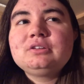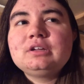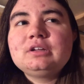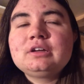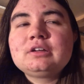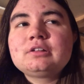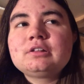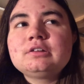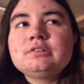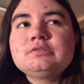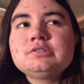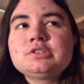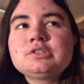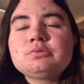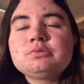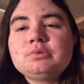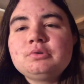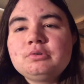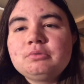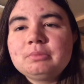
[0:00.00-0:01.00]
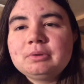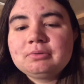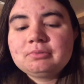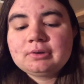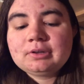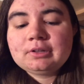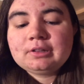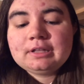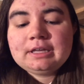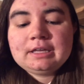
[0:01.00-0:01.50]
and close the womb. It
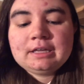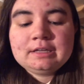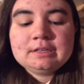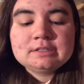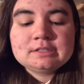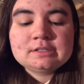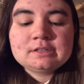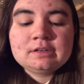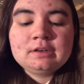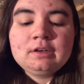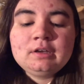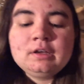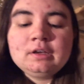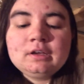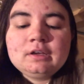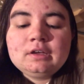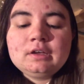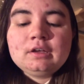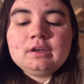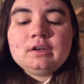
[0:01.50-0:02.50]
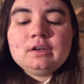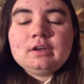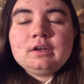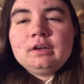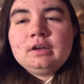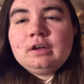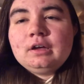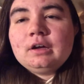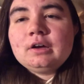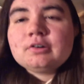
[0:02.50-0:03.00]
really is.
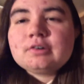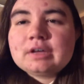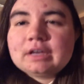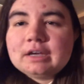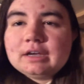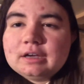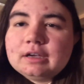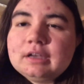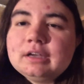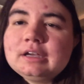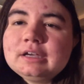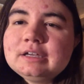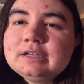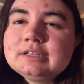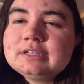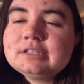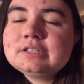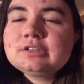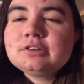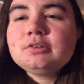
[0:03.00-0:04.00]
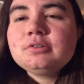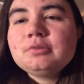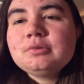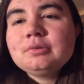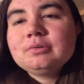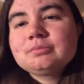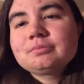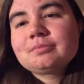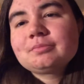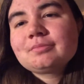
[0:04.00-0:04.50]
Okay,
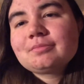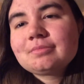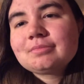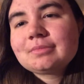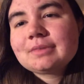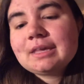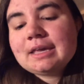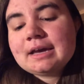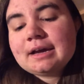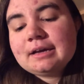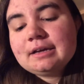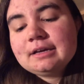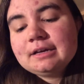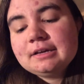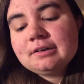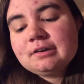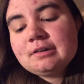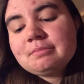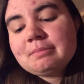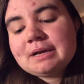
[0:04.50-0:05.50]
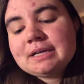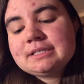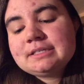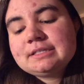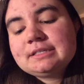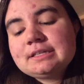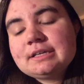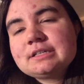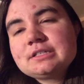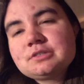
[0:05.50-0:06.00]
so yeah, here are my
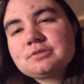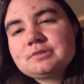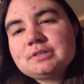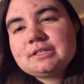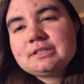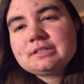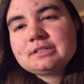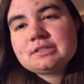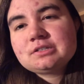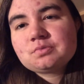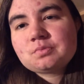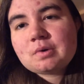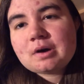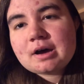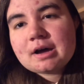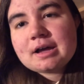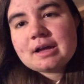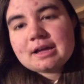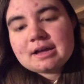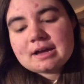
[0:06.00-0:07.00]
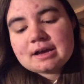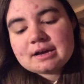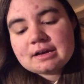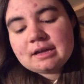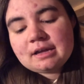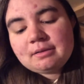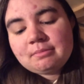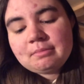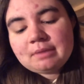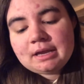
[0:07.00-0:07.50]
6 reasons why I
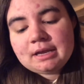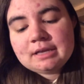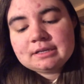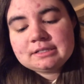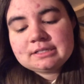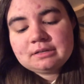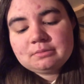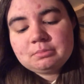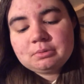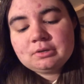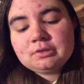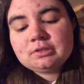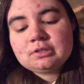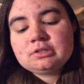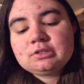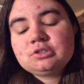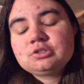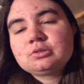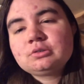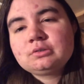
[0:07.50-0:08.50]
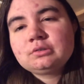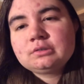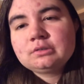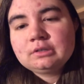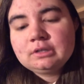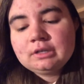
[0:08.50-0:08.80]
am anti-birth control.